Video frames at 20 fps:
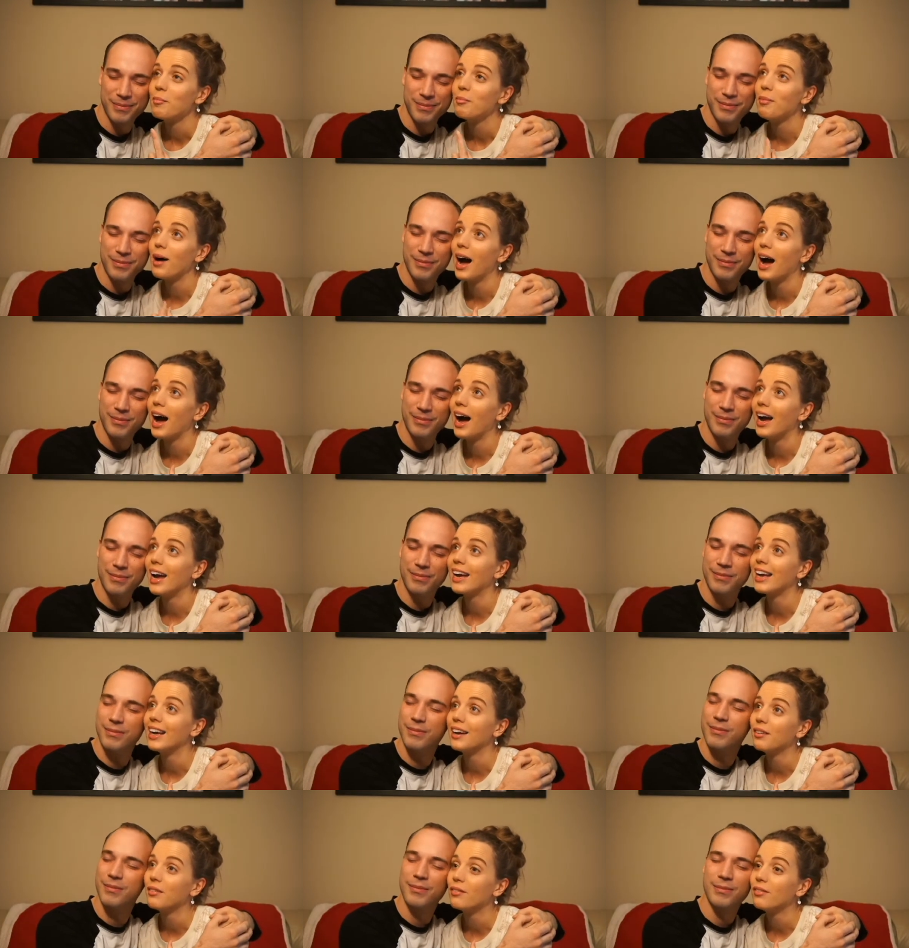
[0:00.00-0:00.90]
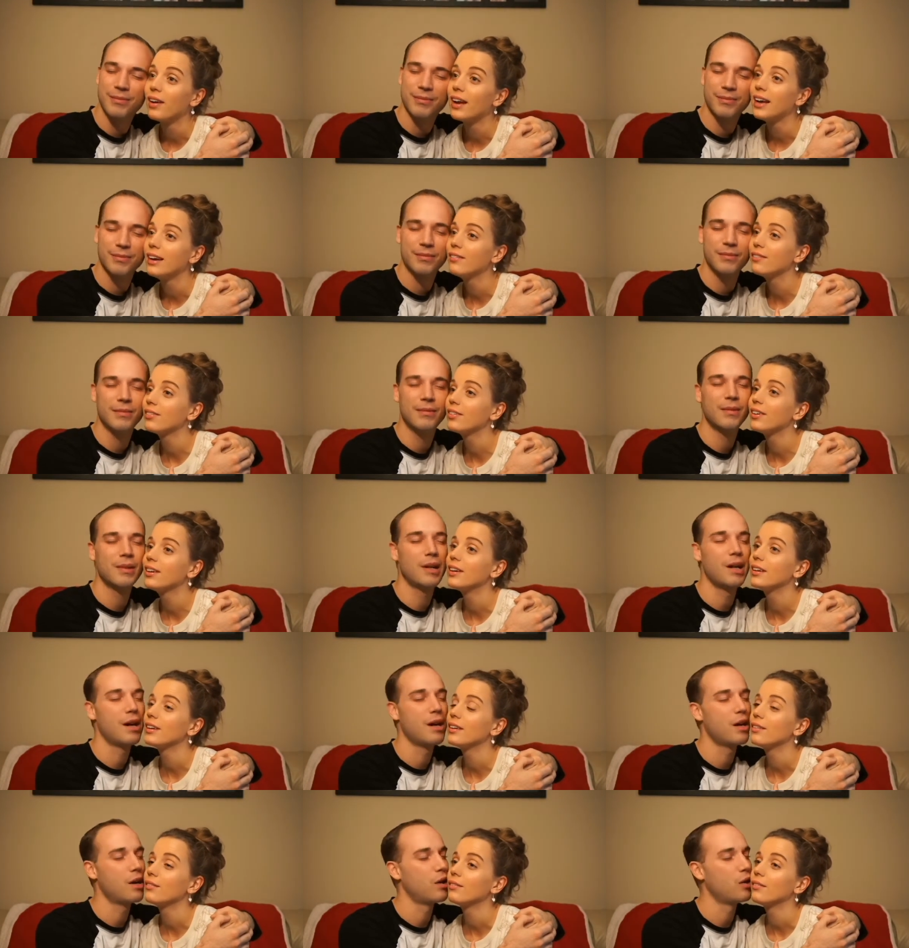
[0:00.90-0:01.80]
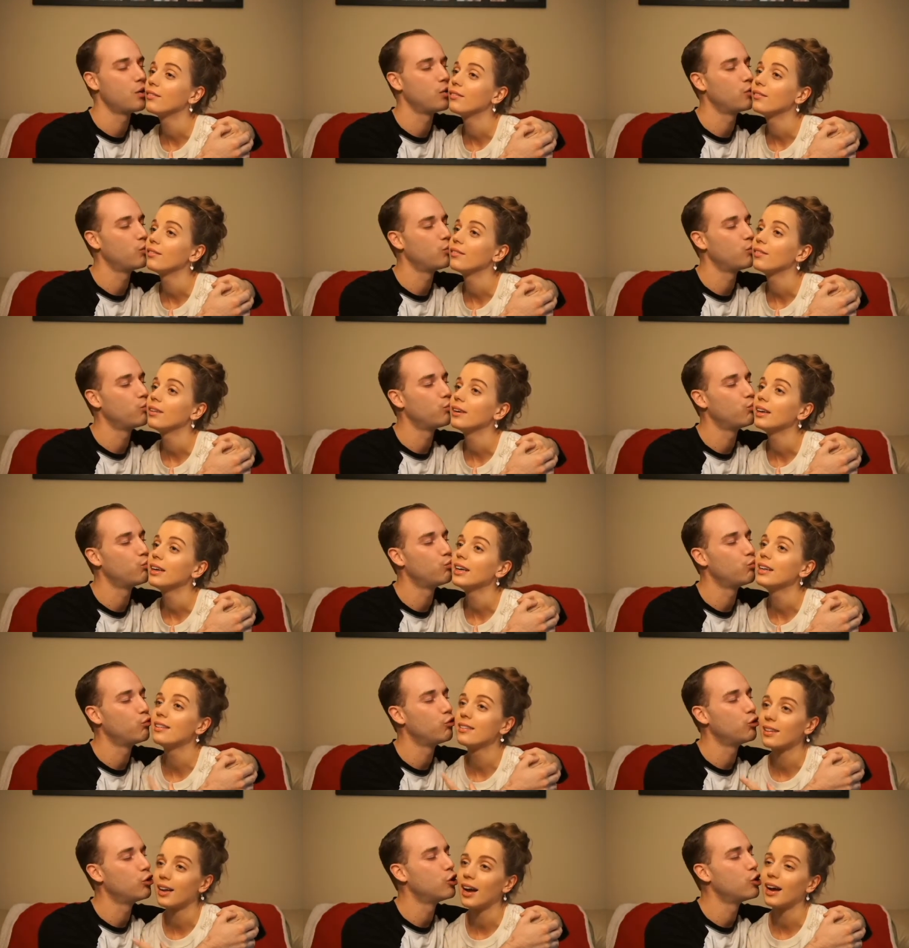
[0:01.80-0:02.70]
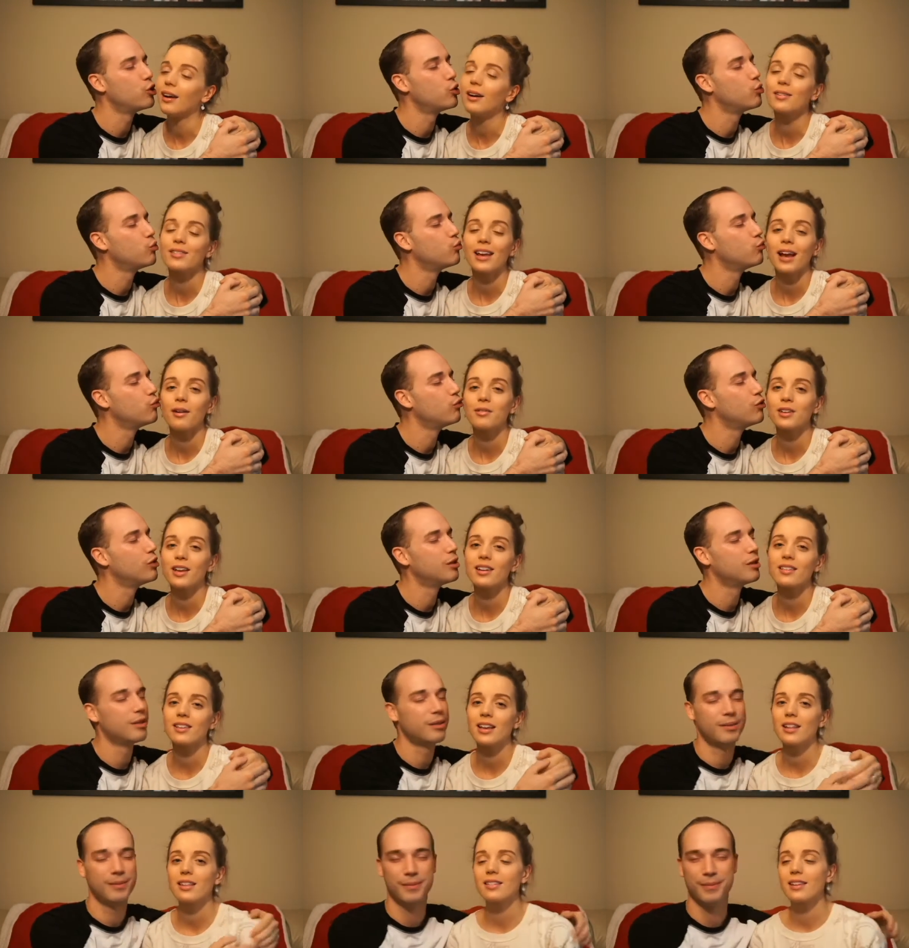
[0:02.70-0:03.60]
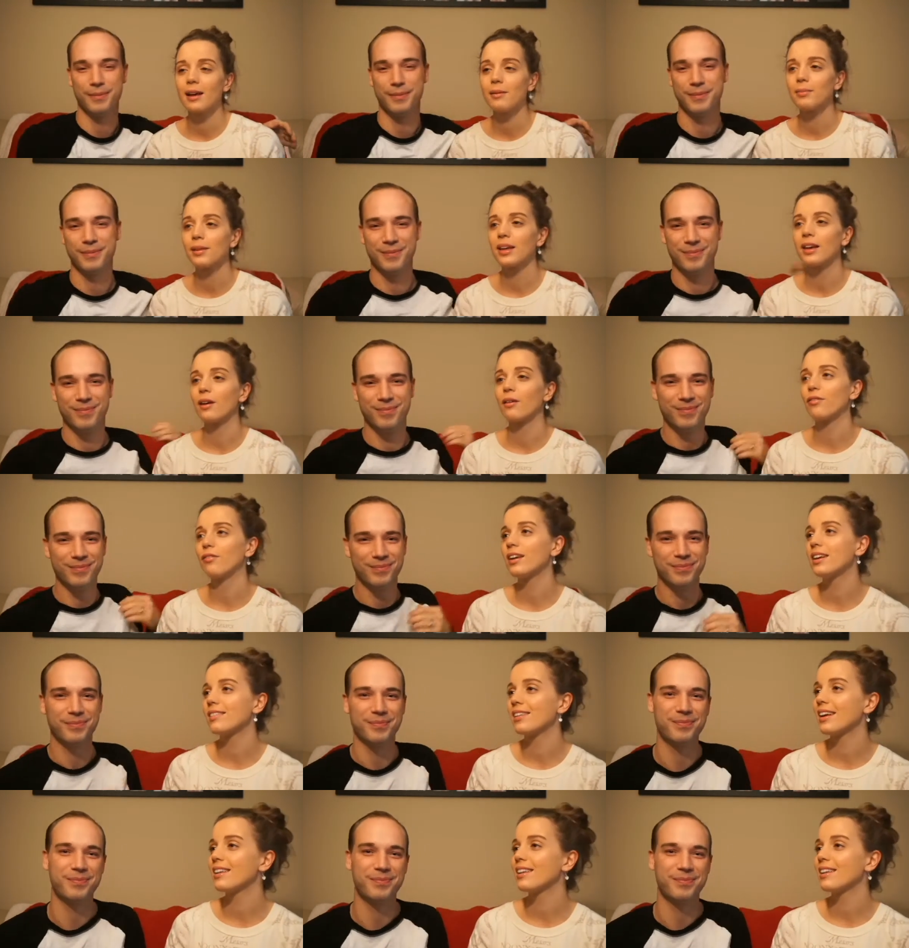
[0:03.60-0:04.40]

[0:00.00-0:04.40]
Speaker 1: my favourite inside. I was going to say the same thing, a feature.